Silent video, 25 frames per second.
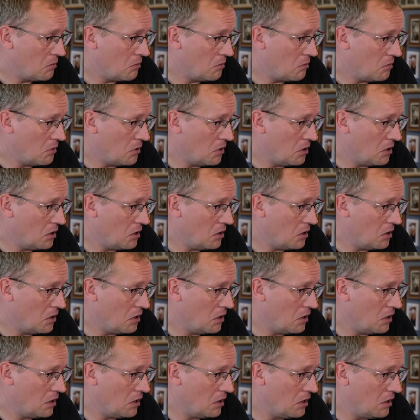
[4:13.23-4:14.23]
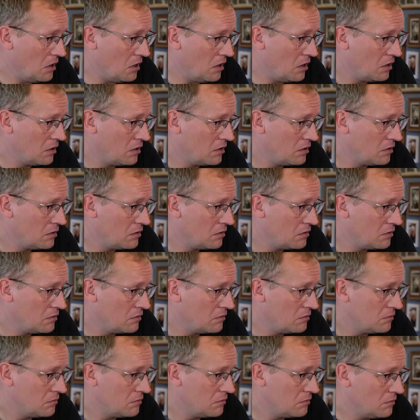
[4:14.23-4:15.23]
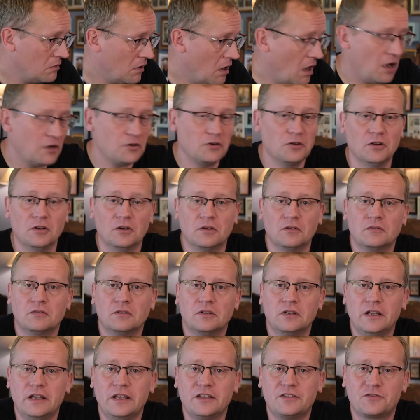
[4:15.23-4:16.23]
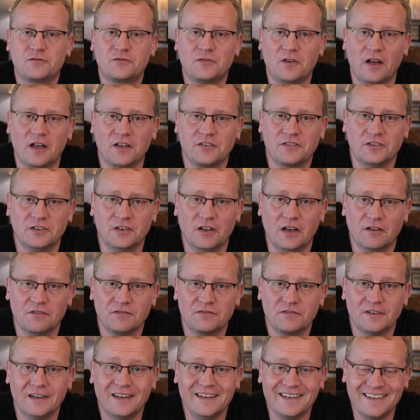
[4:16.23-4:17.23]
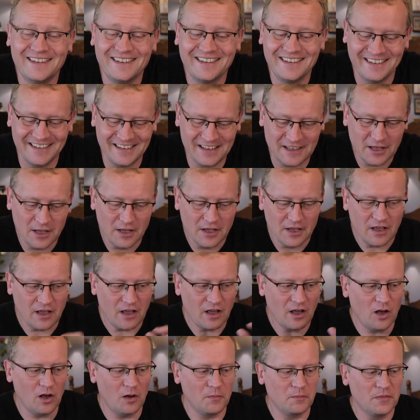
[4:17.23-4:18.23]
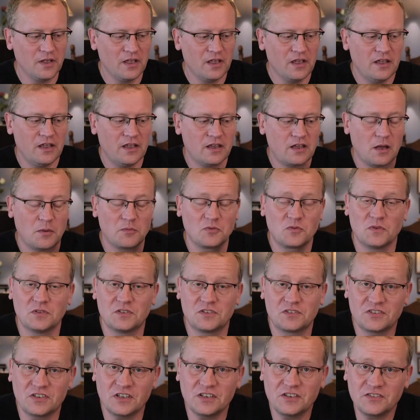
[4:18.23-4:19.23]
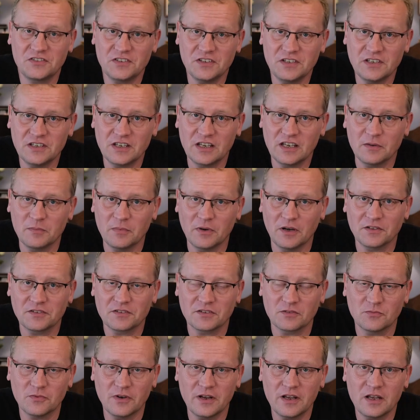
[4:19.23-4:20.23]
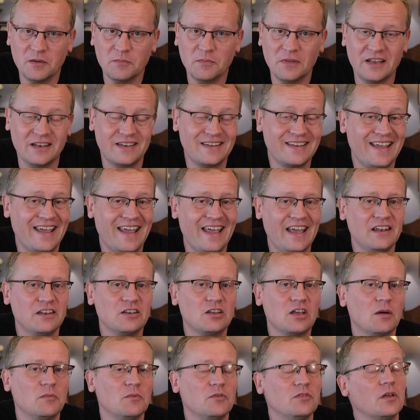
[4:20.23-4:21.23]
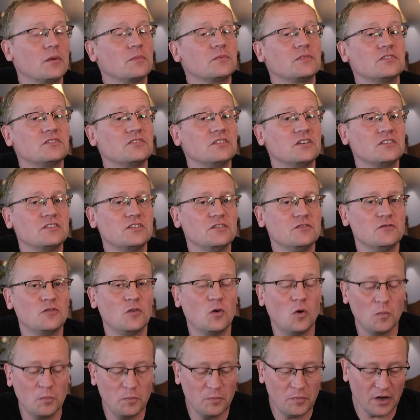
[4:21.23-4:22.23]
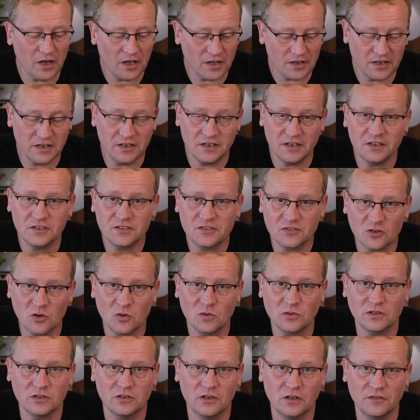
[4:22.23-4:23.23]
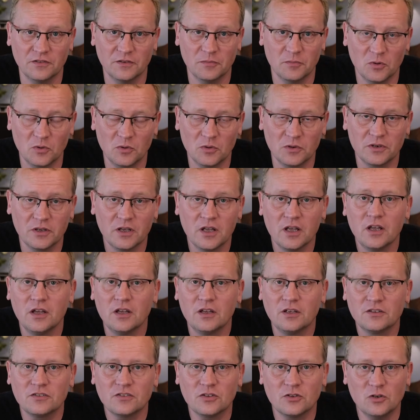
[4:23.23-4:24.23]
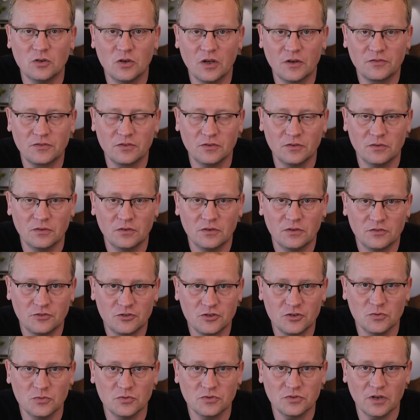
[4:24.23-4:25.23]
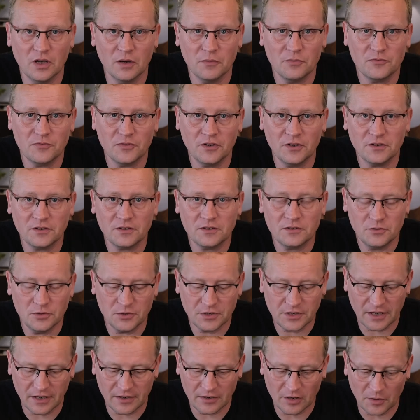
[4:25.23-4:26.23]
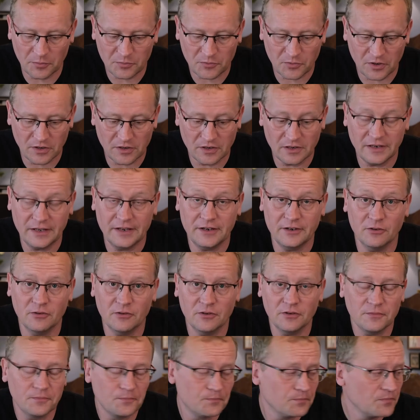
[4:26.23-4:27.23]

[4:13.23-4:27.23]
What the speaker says: I don't know, it's fast enough. It comes with 16 gigabytes of RAM. It can come with up to 64, but it is soldered on the board, so you have to choose up front. You can't upgrade it later on.